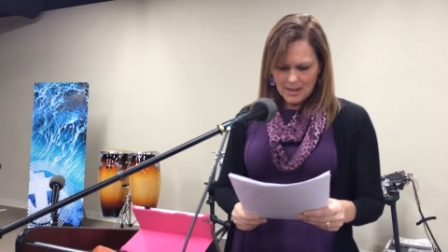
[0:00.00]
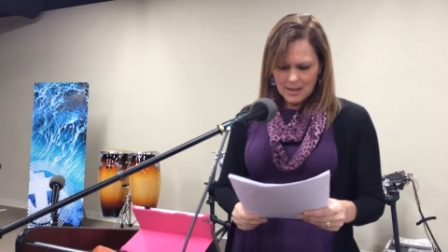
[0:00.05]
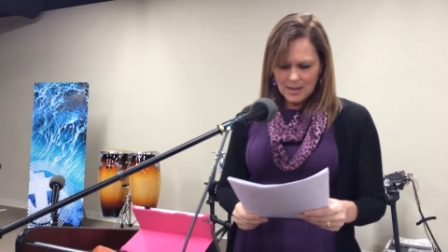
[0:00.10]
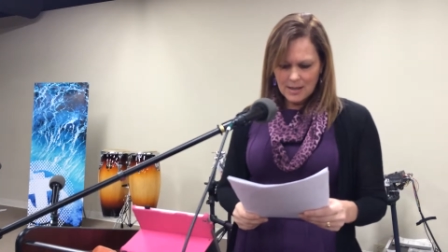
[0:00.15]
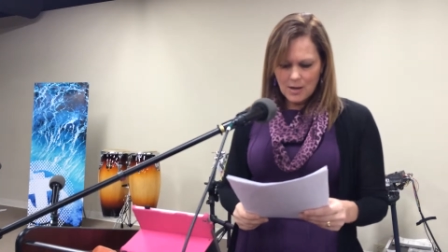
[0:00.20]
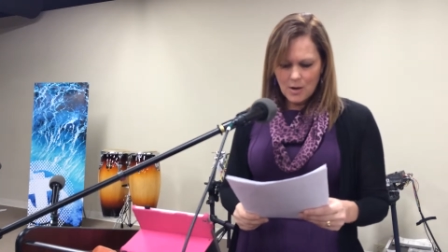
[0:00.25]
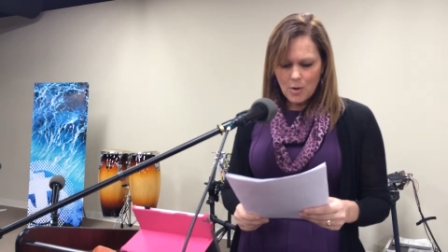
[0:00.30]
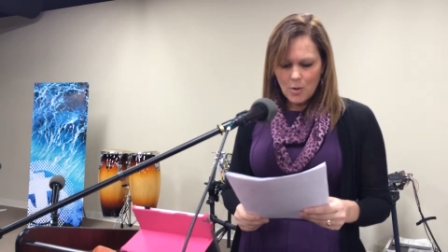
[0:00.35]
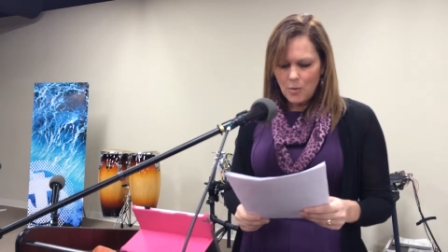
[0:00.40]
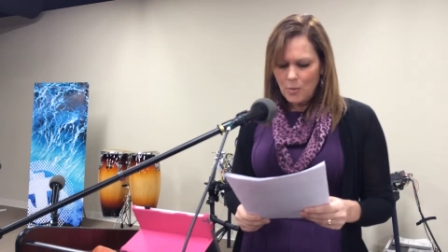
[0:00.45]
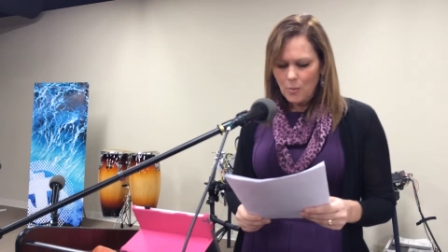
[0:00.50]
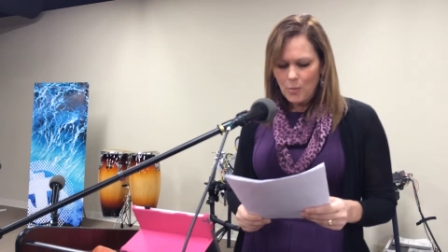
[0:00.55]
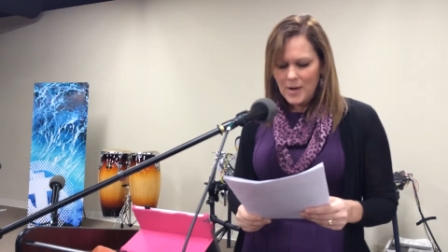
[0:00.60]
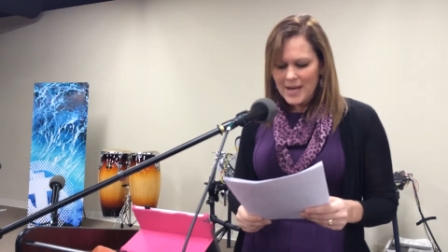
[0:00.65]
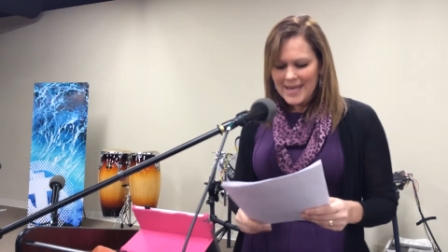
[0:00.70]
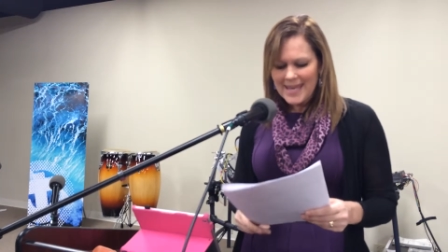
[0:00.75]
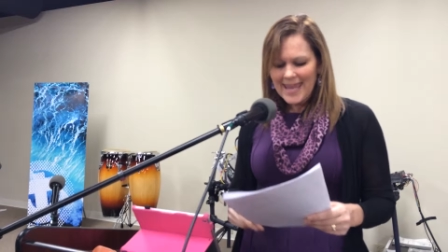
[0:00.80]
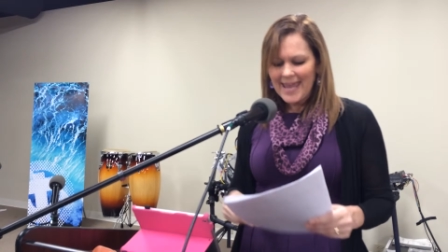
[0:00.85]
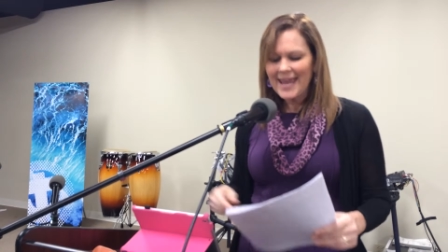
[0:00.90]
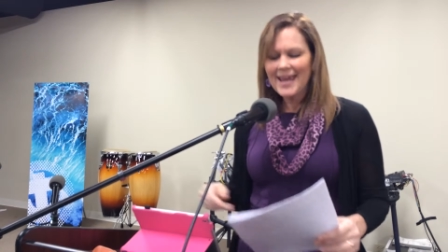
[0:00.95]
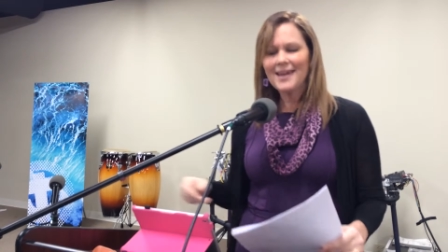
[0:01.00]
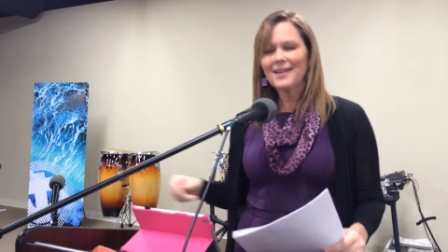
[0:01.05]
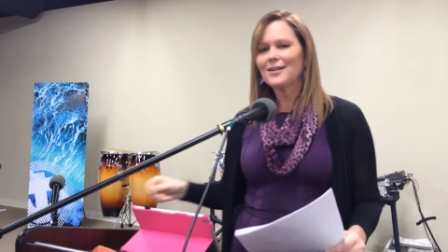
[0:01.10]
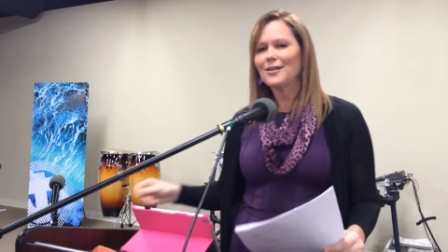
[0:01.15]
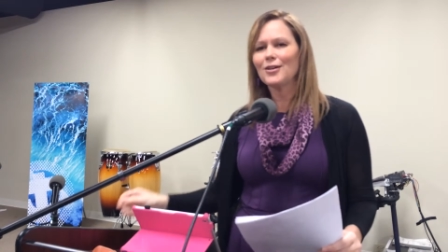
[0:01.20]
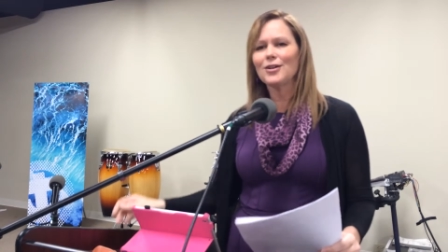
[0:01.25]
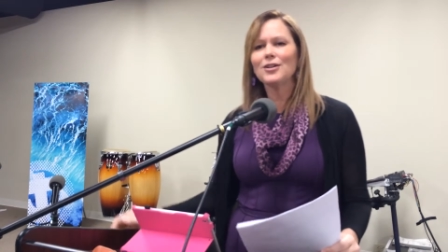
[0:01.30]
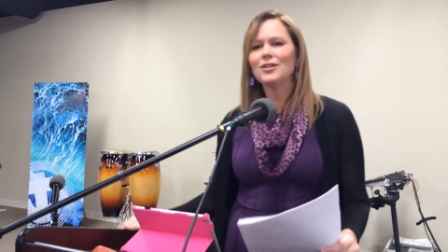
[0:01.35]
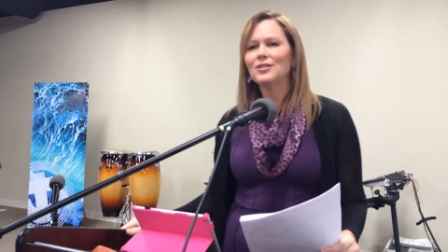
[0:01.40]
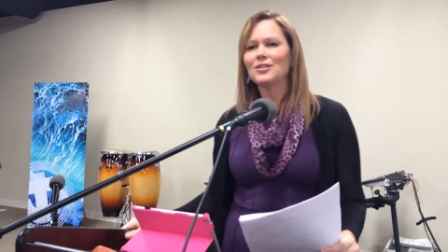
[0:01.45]
You know, we can't
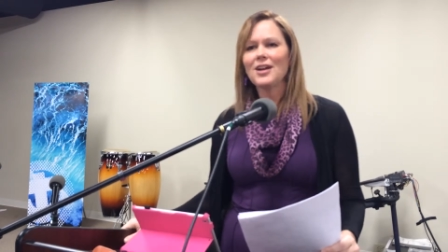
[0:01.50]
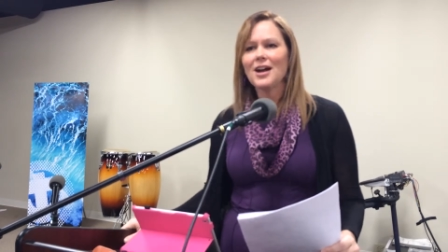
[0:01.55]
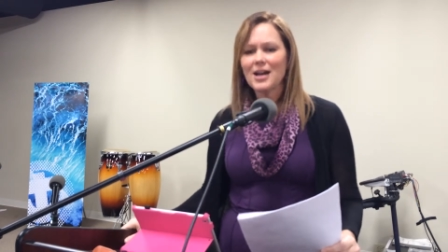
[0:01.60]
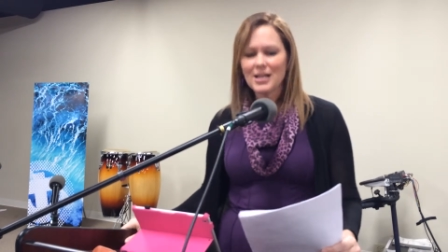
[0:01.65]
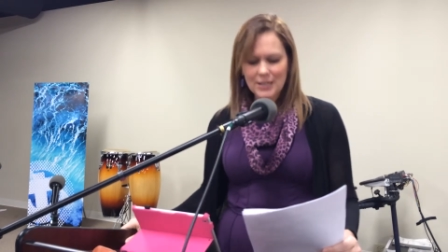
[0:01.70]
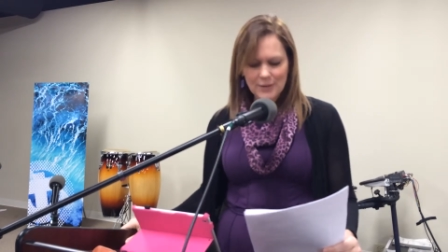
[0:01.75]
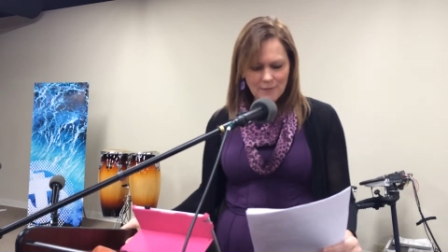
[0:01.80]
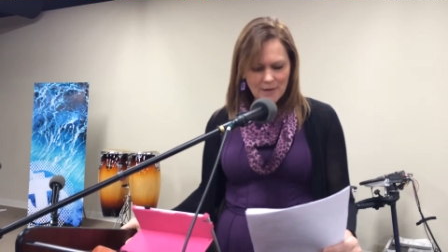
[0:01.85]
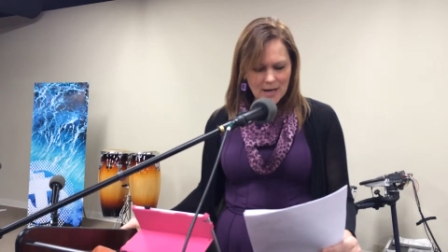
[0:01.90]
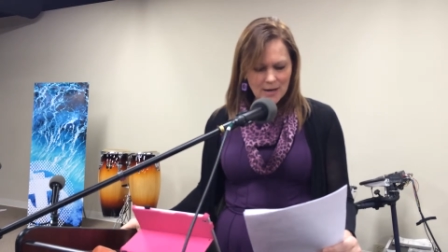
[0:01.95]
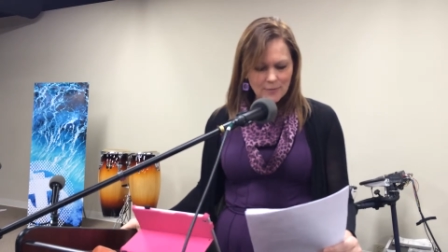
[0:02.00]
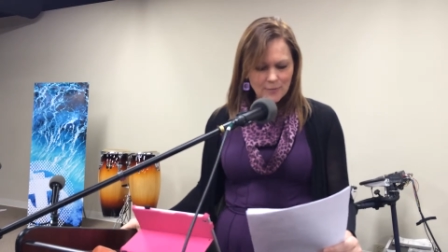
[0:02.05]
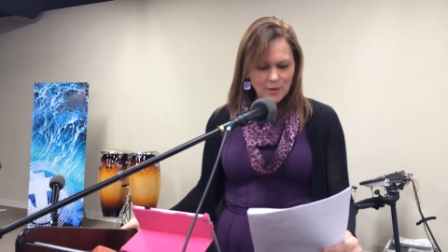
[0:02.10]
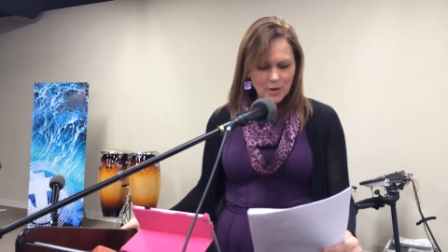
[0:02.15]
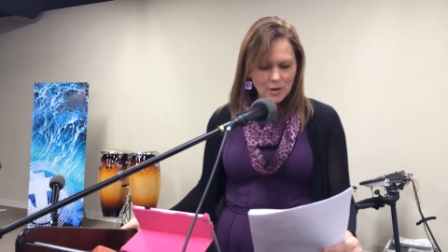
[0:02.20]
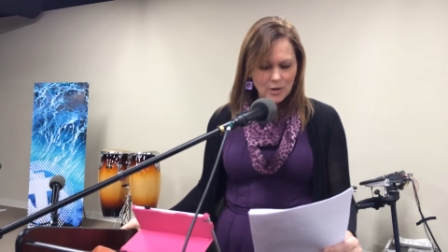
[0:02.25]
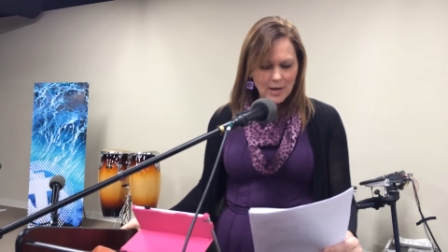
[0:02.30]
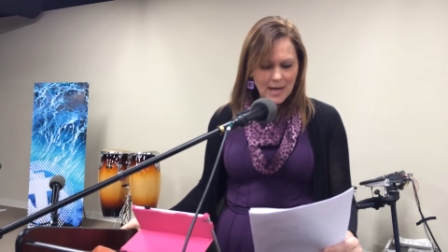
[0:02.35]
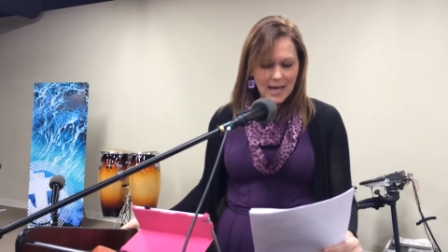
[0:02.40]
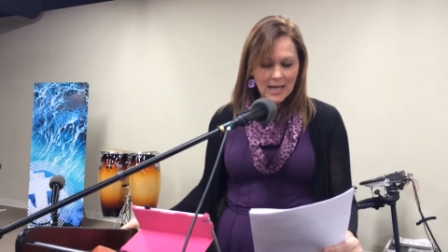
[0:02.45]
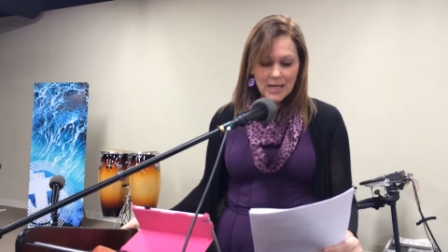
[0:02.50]
earn God's favor